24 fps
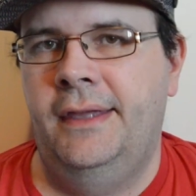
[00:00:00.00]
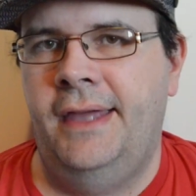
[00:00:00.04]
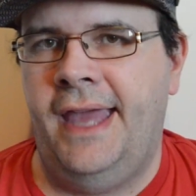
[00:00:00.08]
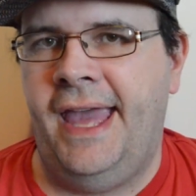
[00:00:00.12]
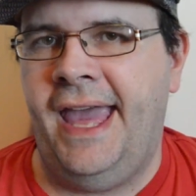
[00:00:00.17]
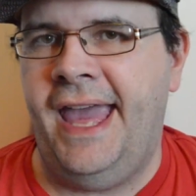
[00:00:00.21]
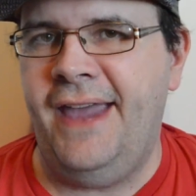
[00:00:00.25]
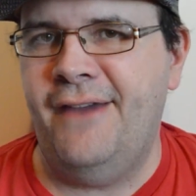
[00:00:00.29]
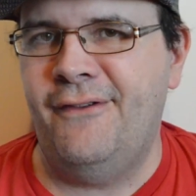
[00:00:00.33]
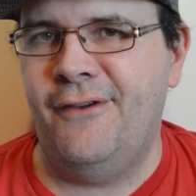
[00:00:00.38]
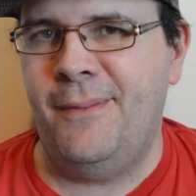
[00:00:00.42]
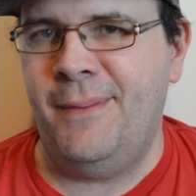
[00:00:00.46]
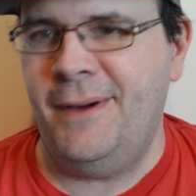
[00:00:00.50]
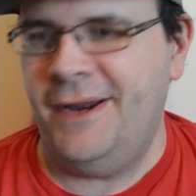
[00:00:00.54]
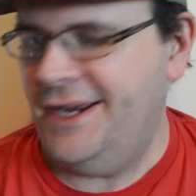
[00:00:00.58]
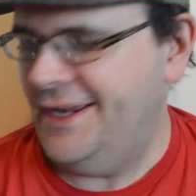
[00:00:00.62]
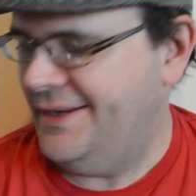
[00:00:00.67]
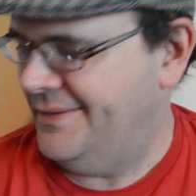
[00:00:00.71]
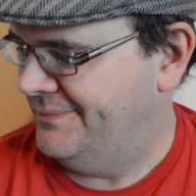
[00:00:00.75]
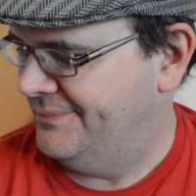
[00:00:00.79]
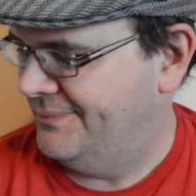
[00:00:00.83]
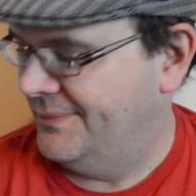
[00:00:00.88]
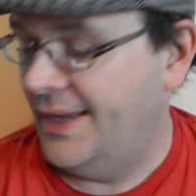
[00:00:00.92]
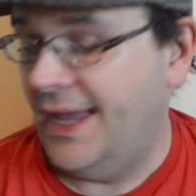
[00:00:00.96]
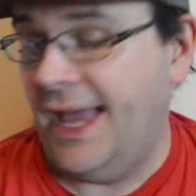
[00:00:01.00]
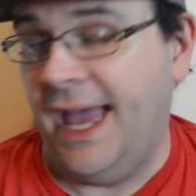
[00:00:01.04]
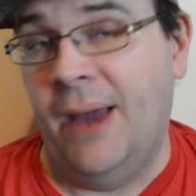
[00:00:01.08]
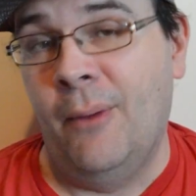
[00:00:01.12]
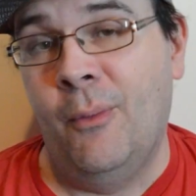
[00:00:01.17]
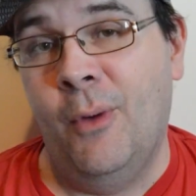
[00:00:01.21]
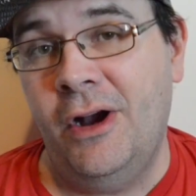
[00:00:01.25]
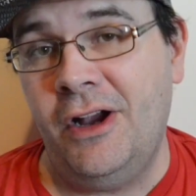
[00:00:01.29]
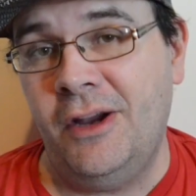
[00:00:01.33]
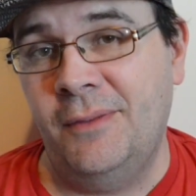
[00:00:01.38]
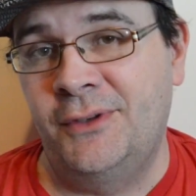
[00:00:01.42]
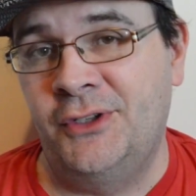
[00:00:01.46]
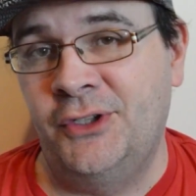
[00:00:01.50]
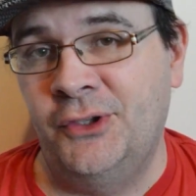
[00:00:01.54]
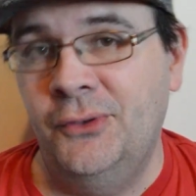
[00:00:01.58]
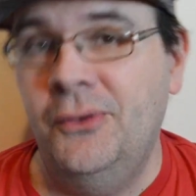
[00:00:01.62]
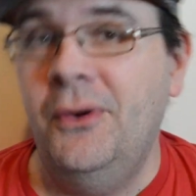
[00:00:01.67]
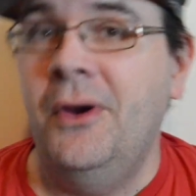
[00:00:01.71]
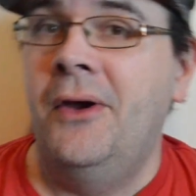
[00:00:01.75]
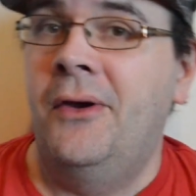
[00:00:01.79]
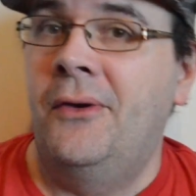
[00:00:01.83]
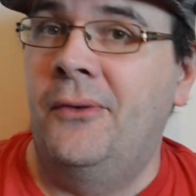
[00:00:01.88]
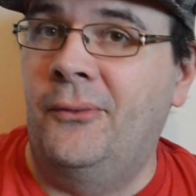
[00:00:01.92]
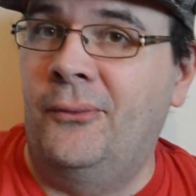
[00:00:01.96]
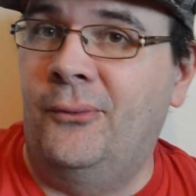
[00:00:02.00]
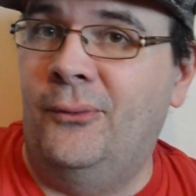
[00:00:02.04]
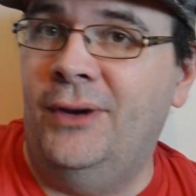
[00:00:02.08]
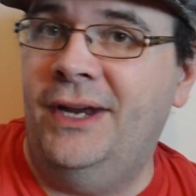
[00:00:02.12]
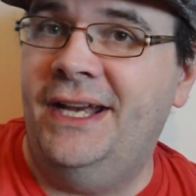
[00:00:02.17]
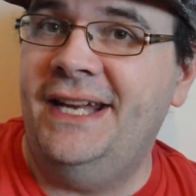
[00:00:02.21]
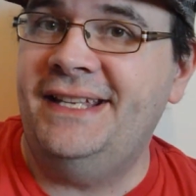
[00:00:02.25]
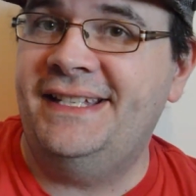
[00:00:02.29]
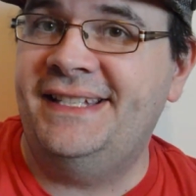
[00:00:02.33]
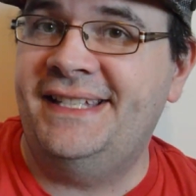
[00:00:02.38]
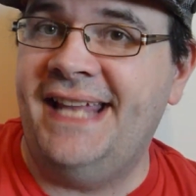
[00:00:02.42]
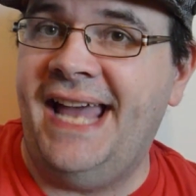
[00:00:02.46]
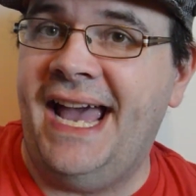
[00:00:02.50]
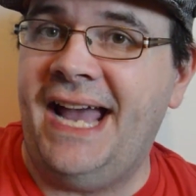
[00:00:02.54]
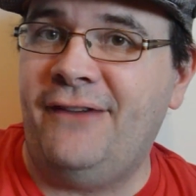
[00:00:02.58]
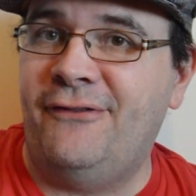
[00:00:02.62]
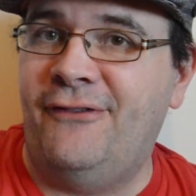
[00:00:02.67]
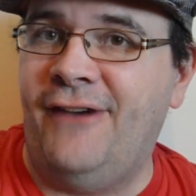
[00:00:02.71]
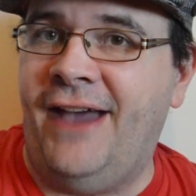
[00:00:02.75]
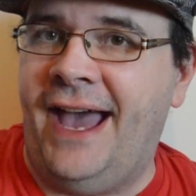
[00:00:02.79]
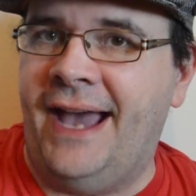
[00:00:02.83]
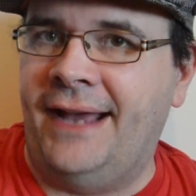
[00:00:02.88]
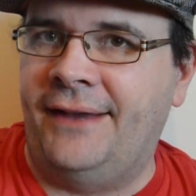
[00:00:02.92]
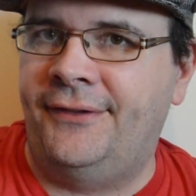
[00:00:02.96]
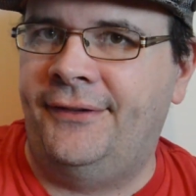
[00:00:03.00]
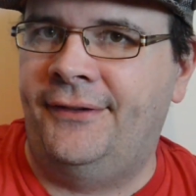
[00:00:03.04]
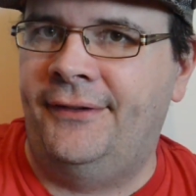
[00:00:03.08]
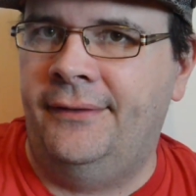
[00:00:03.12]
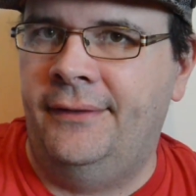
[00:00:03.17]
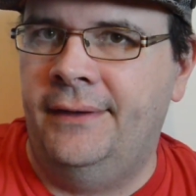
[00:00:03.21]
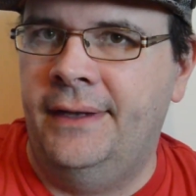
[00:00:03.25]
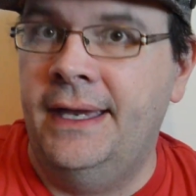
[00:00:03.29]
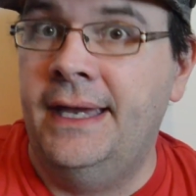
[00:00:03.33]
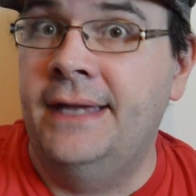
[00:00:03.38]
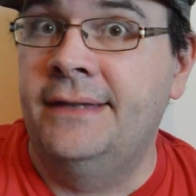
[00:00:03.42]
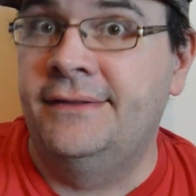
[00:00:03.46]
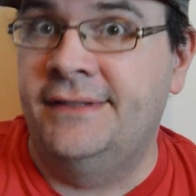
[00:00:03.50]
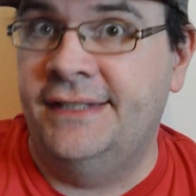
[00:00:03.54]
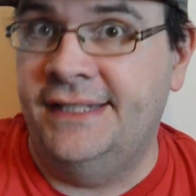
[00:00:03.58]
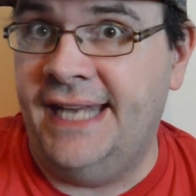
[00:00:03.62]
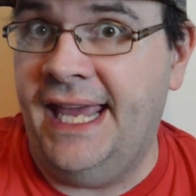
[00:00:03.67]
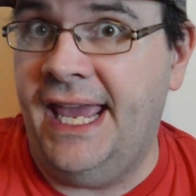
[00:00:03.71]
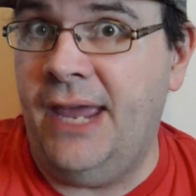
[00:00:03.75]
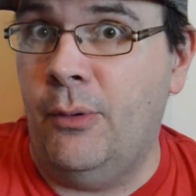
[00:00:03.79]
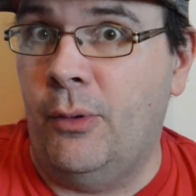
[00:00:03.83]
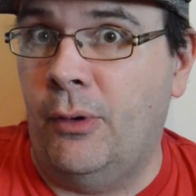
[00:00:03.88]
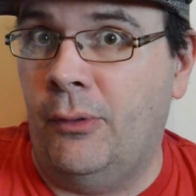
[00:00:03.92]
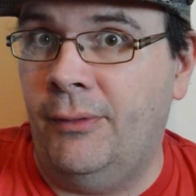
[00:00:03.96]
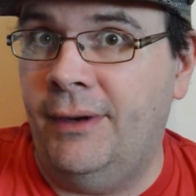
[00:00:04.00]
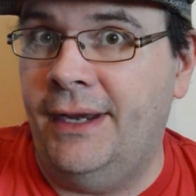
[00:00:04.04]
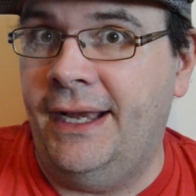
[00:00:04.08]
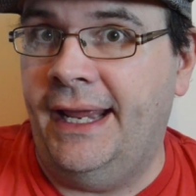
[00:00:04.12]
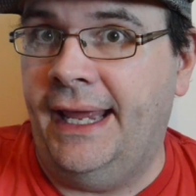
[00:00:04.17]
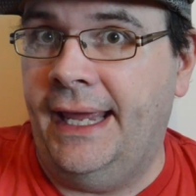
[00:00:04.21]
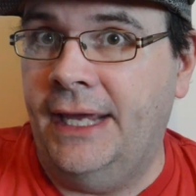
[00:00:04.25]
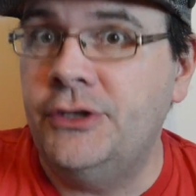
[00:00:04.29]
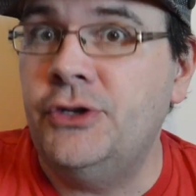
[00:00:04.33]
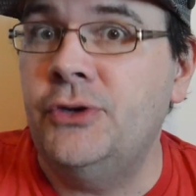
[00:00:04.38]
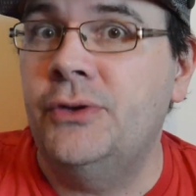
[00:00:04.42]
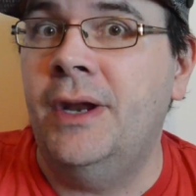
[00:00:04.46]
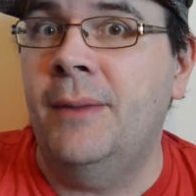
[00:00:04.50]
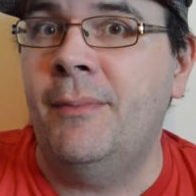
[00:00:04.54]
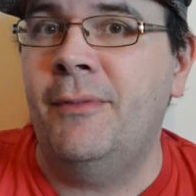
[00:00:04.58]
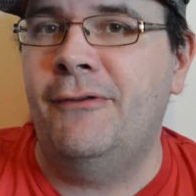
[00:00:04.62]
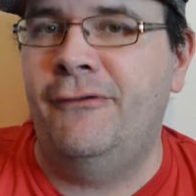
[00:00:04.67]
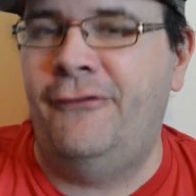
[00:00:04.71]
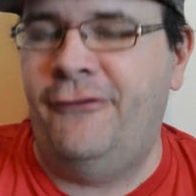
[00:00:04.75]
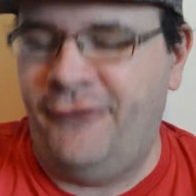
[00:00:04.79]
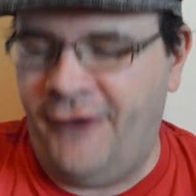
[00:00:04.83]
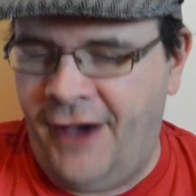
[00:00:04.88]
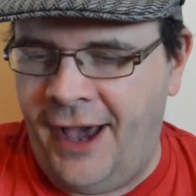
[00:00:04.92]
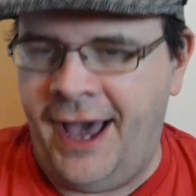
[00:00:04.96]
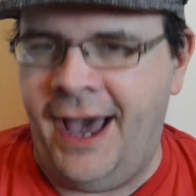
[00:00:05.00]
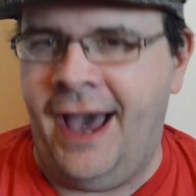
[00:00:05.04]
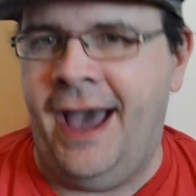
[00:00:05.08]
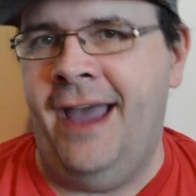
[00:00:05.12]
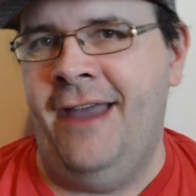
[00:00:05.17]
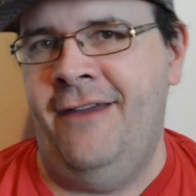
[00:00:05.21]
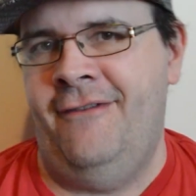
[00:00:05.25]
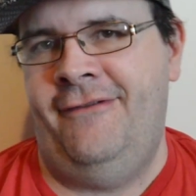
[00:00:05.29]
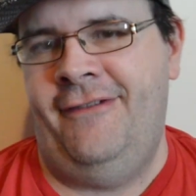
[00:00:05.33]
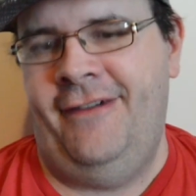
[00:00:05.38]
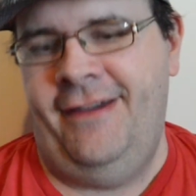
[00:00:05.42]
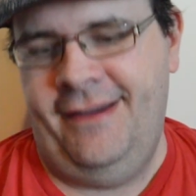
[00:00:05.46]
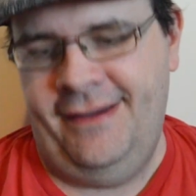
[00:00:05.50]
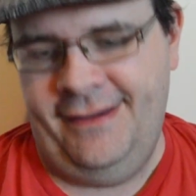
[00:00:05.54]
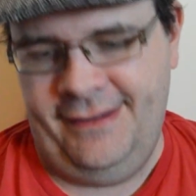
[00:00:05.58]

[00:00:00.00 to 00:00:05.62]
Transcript: Hey everybody, and welcome to Reading Snack Facts. Today we're reading issue number 5.